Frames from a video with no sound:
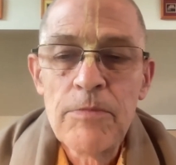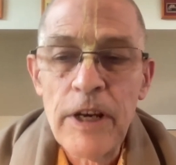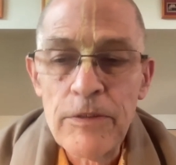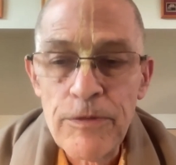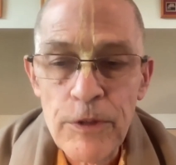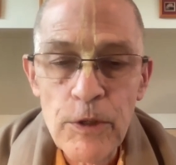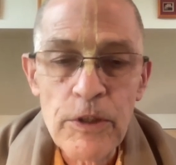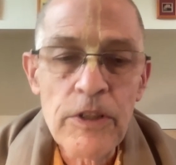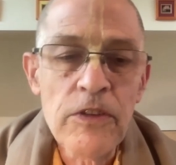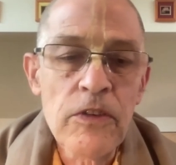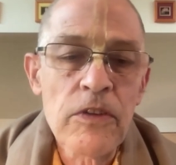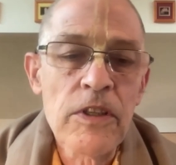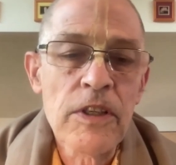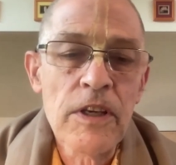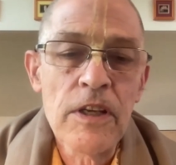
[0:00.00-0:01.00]
by
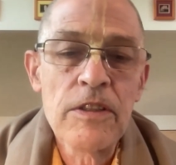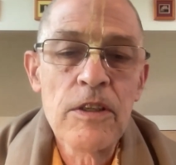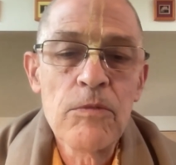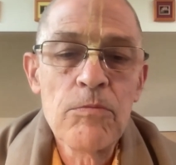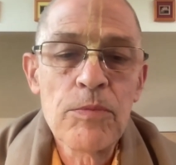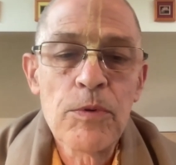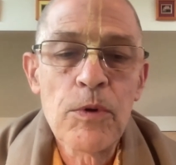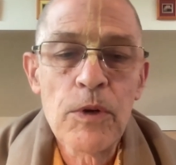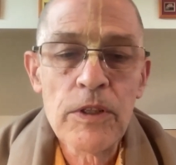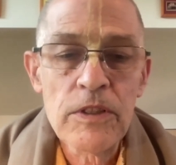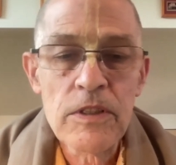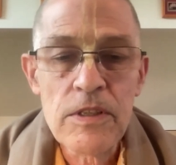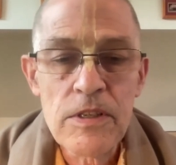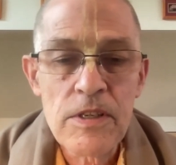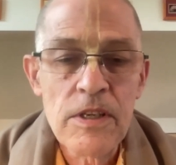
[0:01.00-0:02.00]
focusing on the
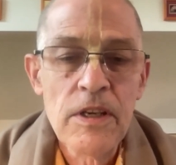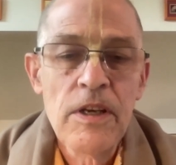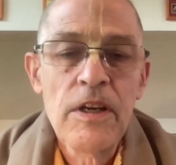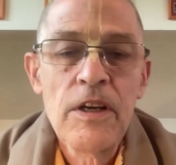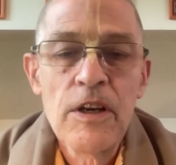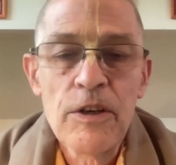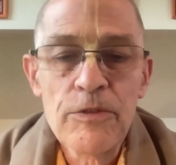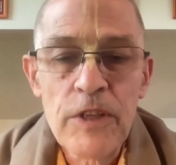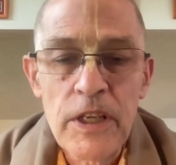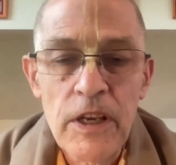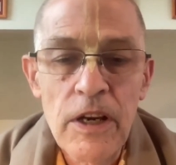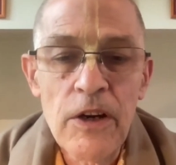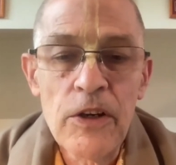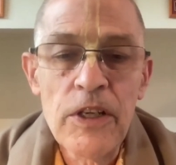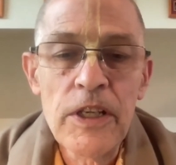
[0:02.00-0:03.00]
importance of
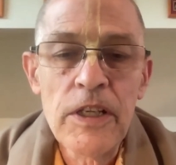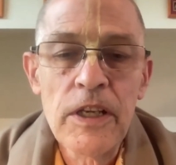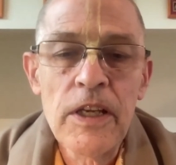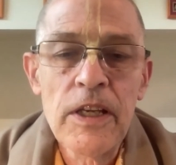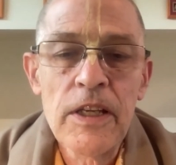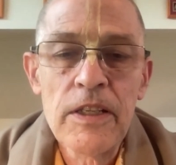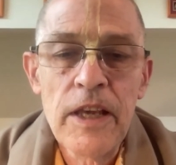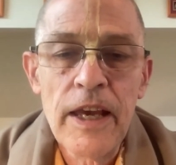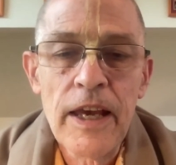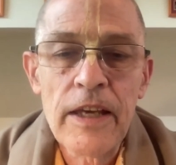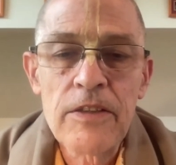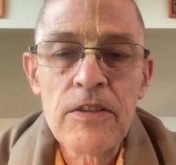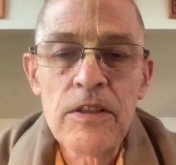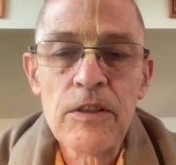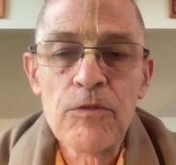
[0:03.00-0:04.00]
caring and
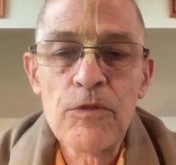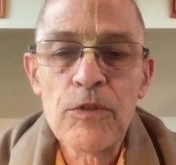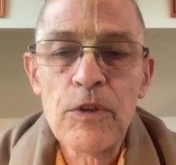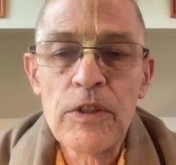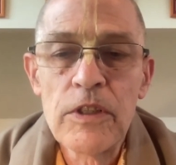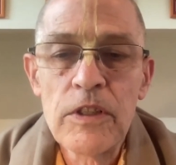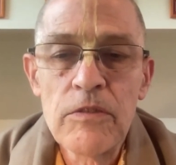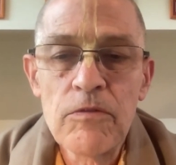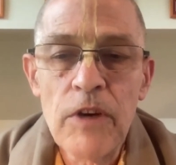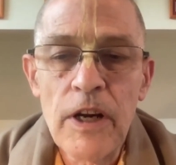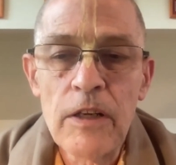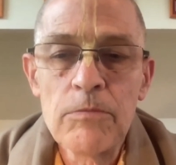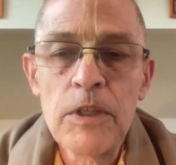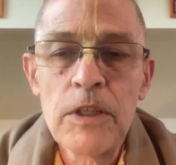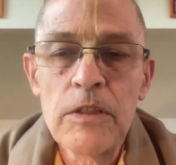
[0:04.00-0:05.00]
acting for the
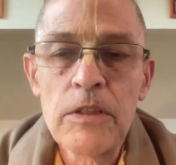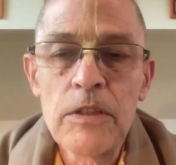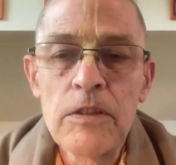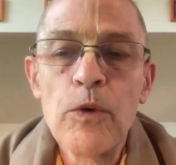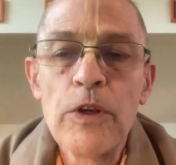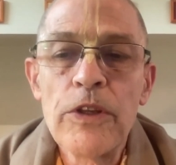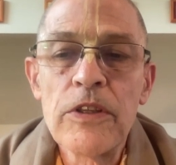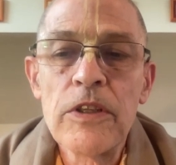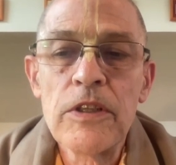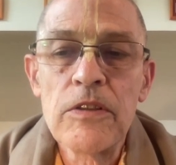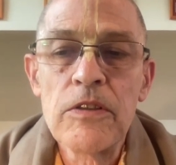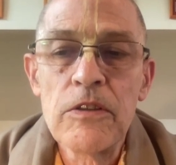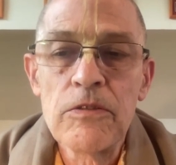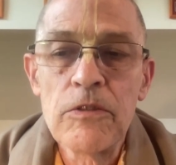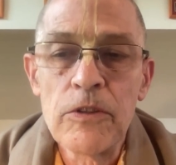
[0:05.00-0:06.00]
environment
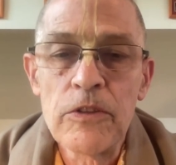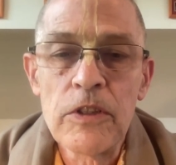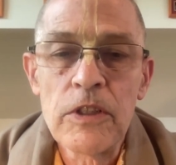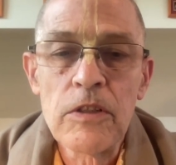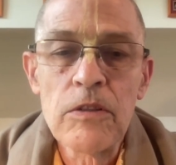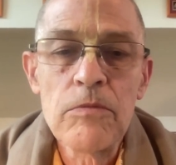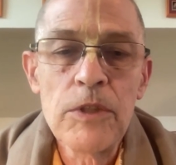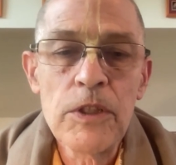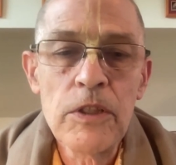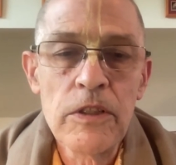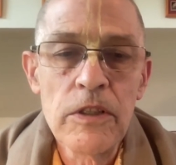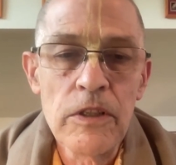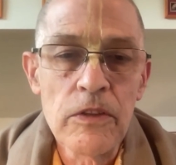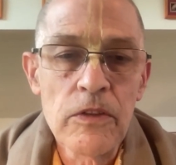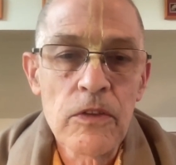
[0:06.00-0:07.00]
within devotee
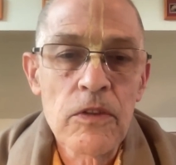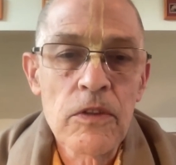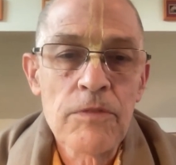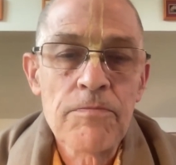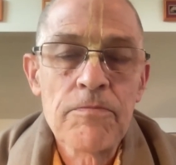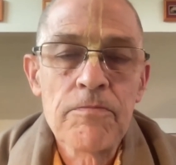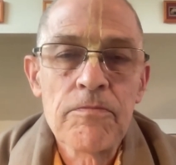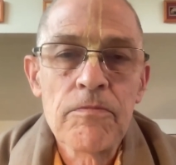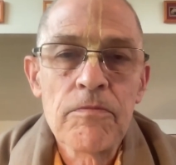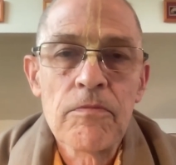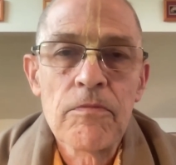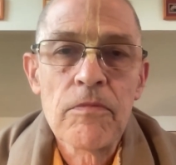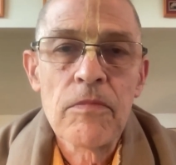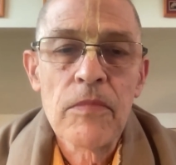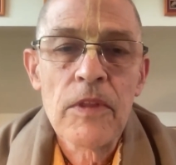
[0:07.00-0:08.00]
communities?
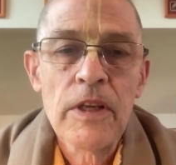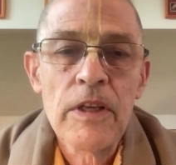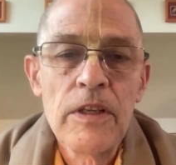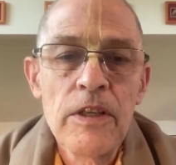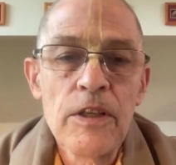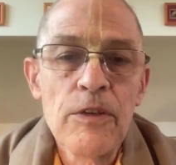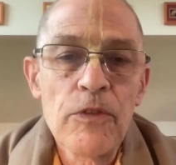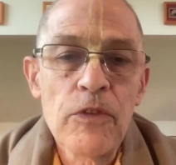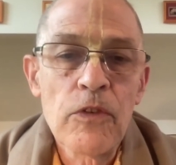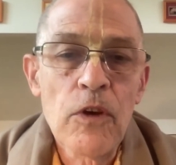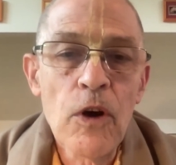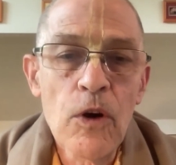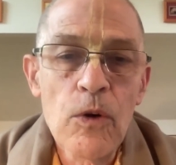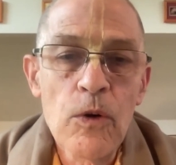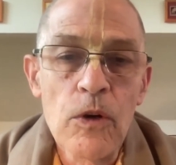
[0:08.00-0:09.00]
If
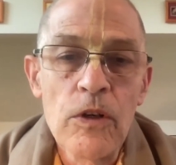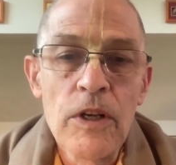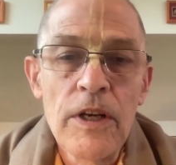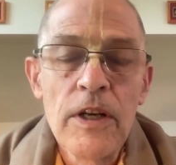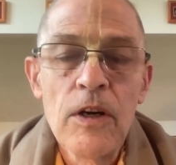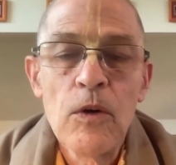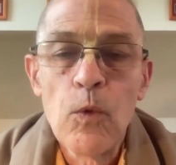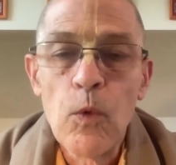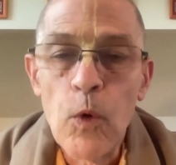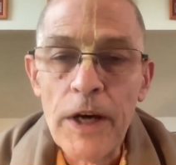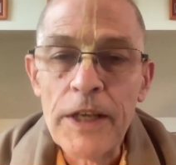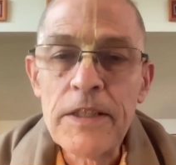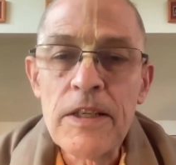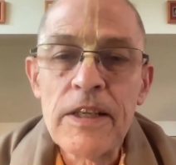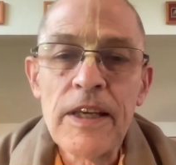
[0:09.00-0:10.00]
so,
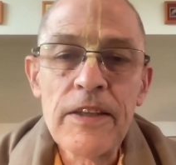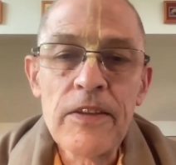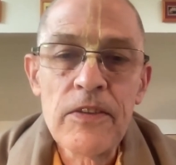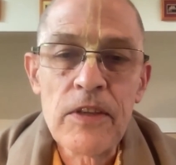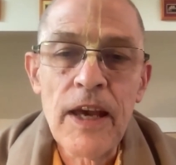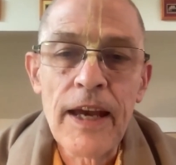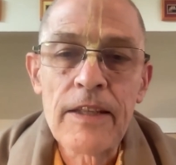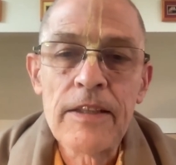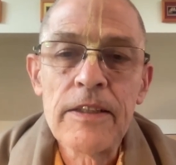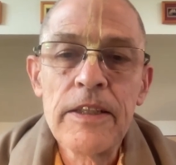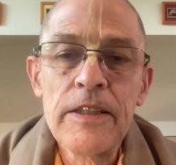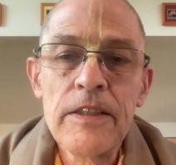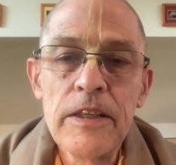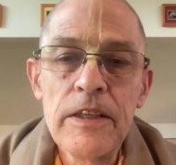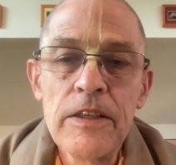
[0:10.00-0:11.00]
what
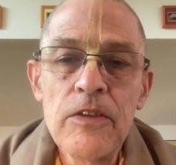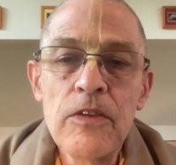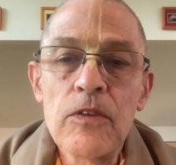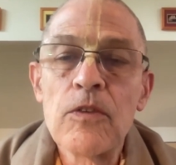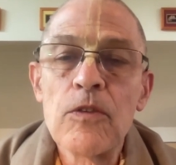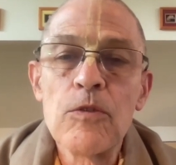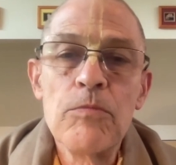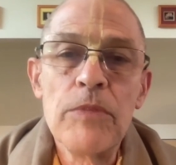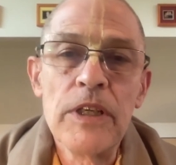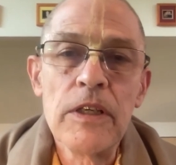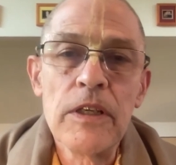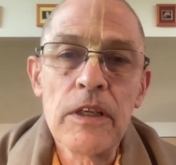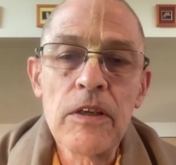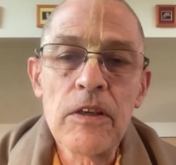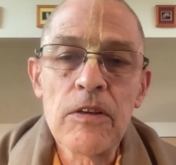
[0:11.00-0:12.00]
exactly needs to
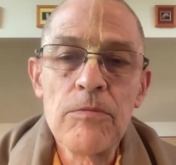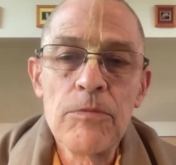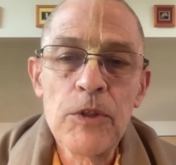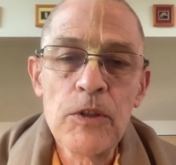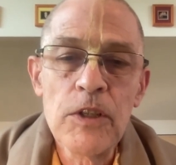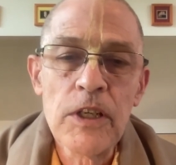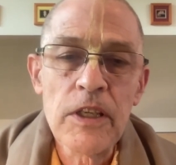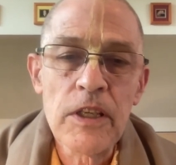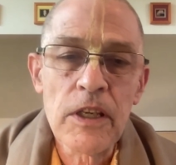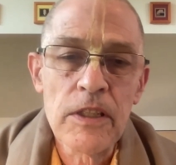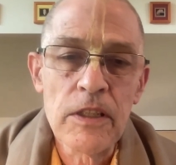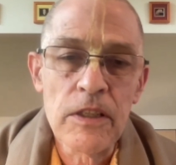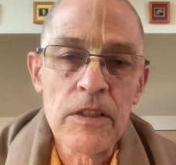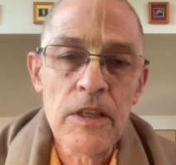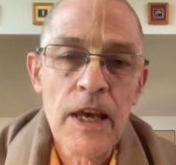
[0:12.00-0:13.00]
be
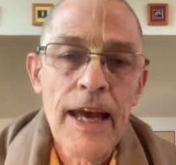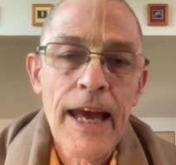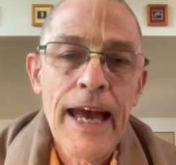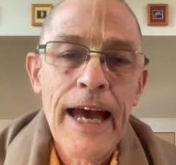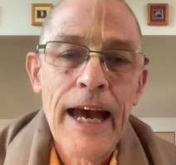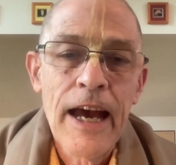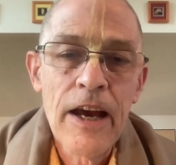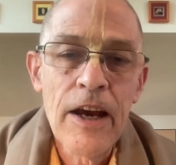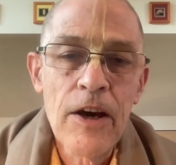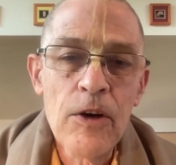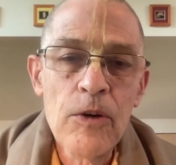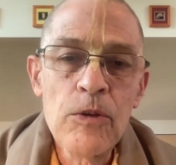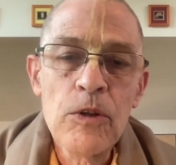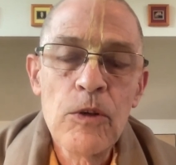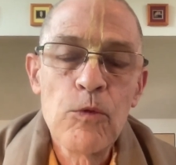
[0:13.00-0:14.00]
communicated?
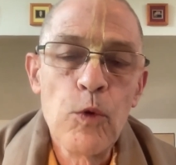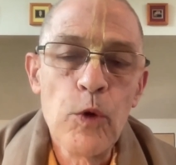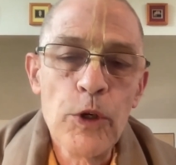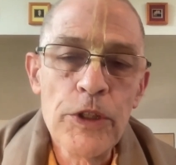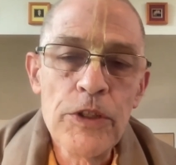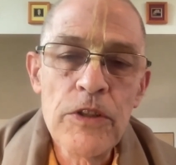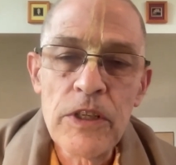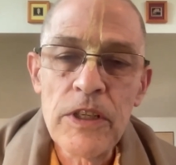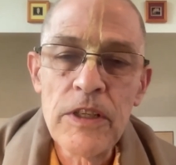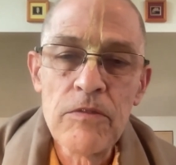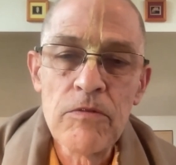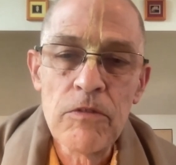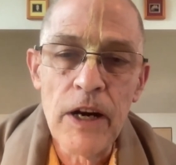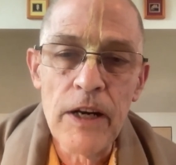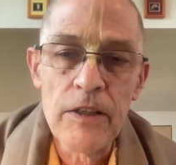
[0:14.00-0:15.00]
How would
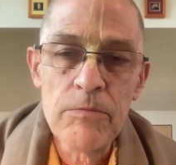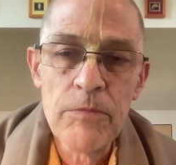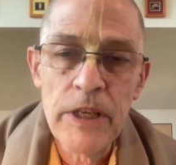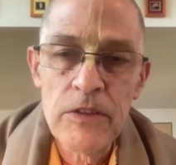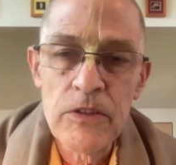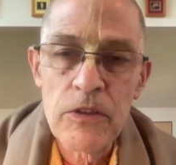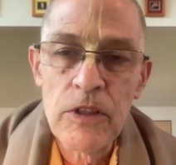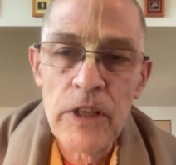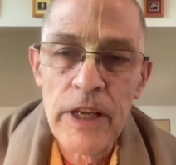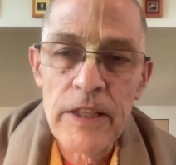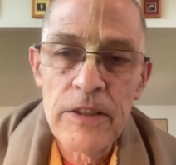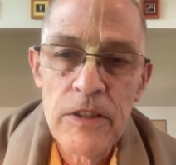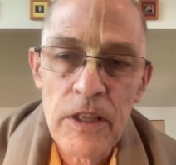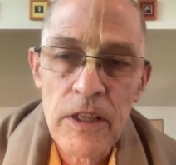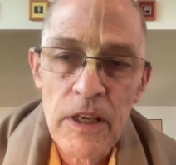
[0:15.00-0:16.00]
environmental
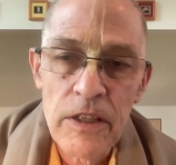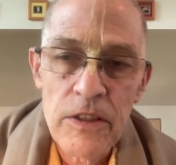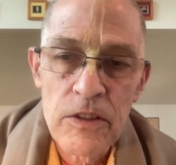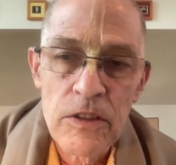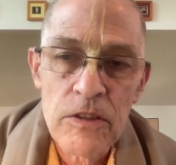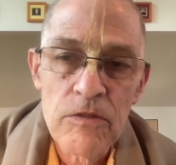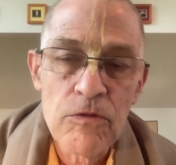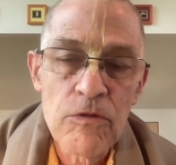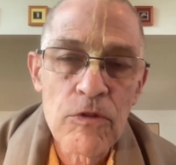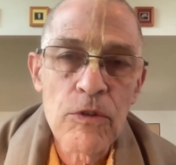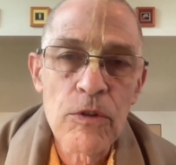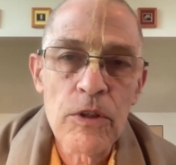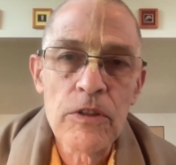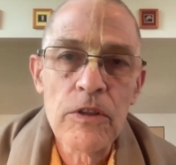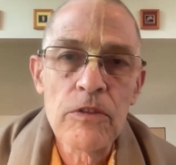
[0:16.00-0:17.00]
education
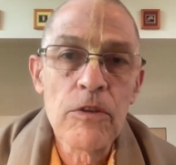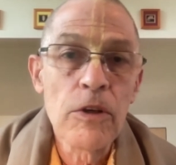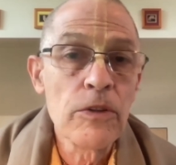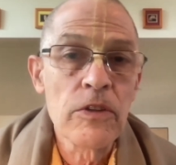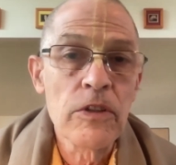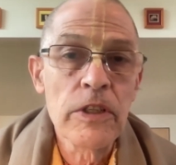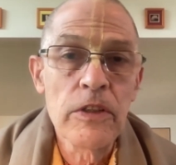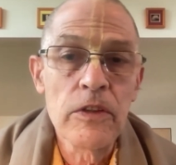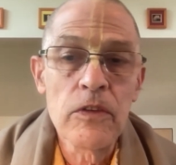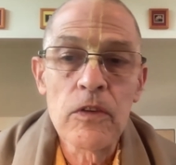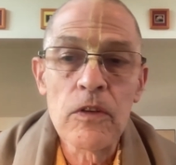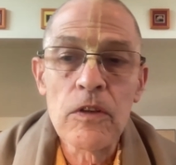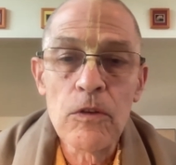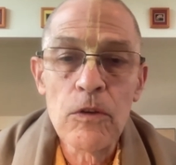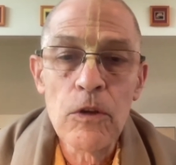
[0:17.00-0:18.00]
for
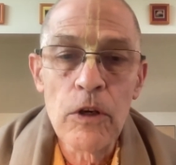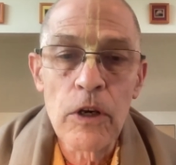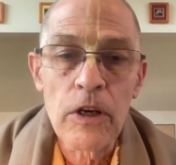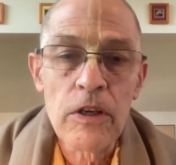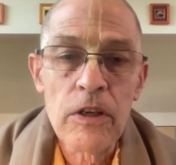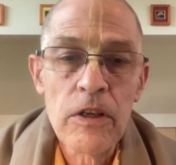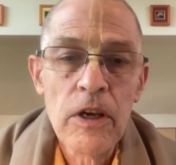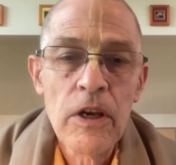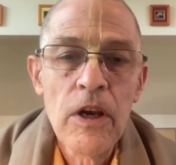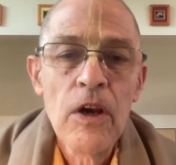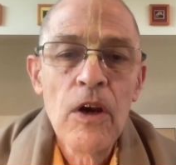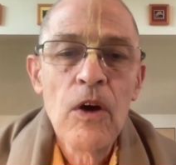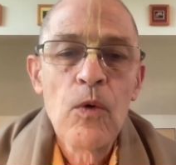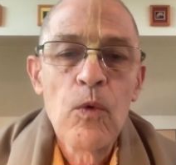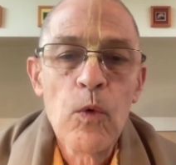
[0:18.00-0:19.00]
devotees look?
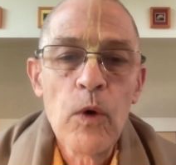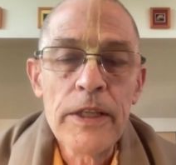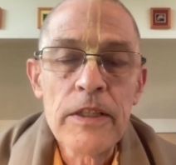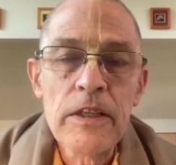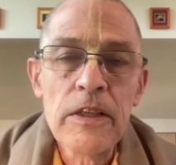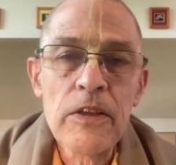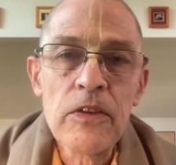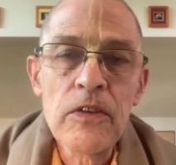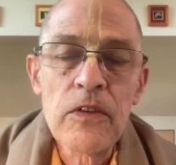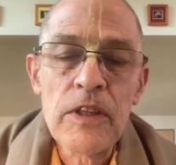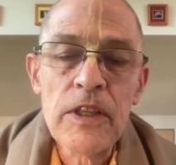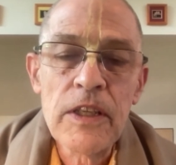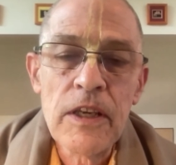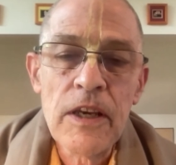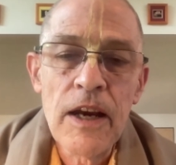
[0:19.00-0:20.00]
what is
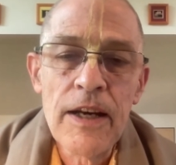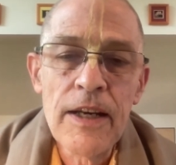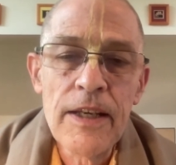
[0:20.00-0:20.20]
the